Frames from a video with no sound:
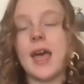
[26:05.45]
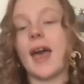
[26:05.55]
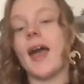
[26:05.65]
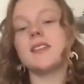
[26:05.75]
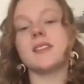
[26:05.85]

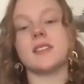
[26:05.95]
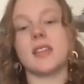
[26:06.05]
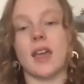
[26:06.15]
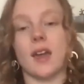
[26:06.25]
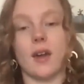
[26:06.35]

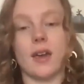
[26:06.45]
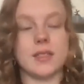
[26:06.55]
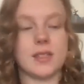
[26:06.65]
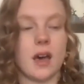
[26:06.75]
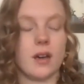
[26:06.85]
accessing
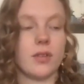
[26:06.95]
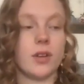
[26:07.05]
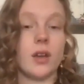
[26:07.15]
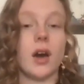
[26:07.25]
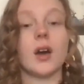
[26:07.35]
areas of
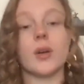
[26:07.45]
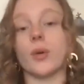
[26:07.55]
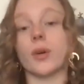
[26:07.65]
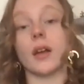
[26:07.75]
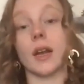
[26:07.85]
non
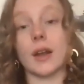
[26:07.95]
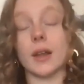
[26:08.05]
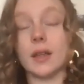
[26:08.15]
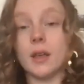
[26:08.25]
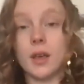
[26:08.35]

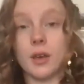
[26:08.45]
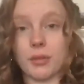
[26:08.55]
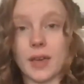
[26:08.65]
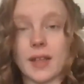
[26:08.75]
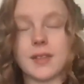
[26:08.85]
ordinary
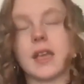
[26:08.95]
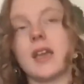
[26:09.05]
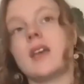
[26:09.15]
reality.